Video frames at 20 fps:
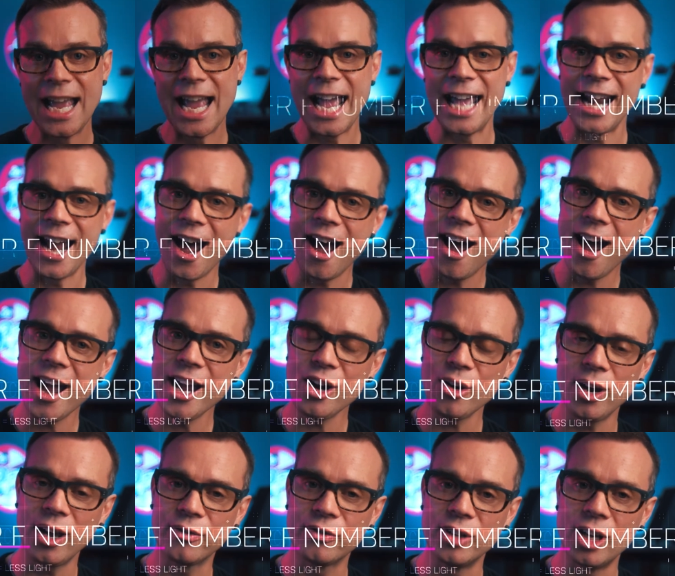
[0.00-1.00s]
and a higher
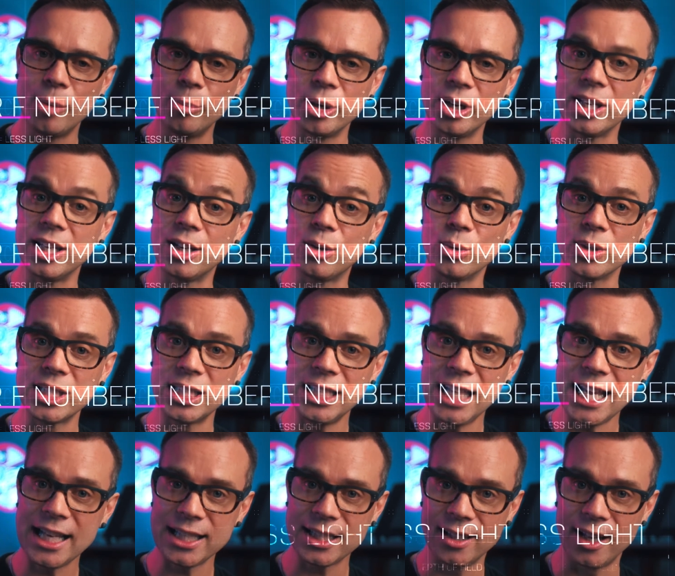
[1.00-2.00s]
f number equals
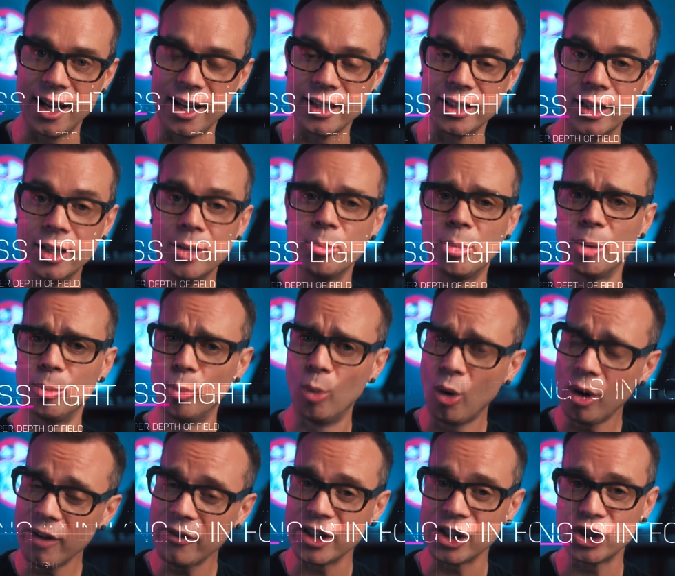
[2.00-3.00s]
less light, but
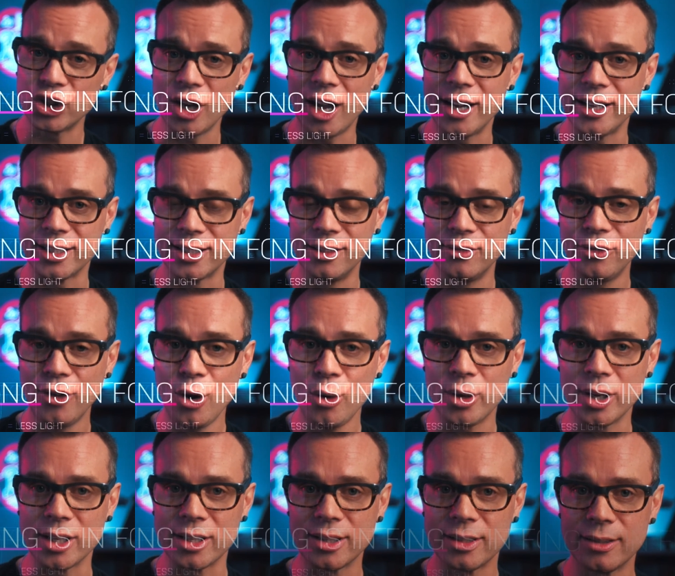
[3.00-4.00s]
more of the shot is in
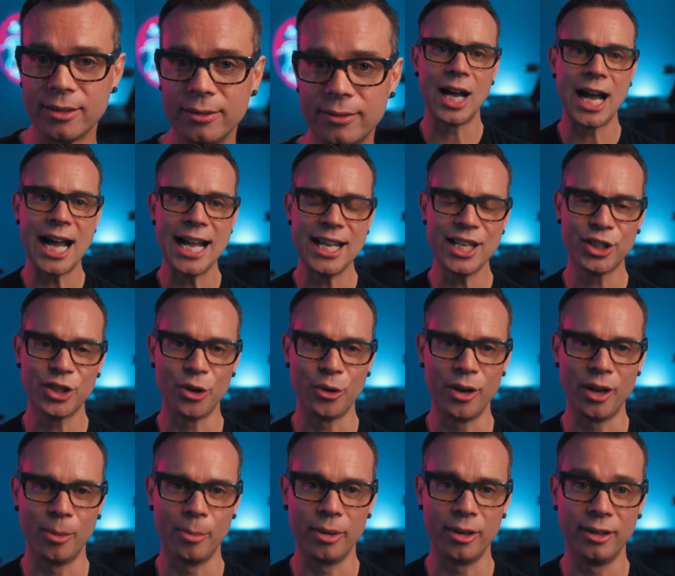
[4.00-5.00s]
focus. ISO
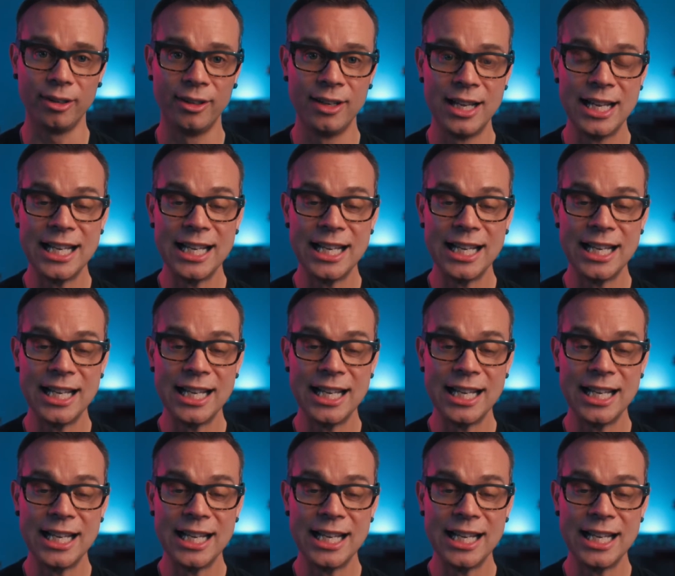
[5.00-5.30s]
number.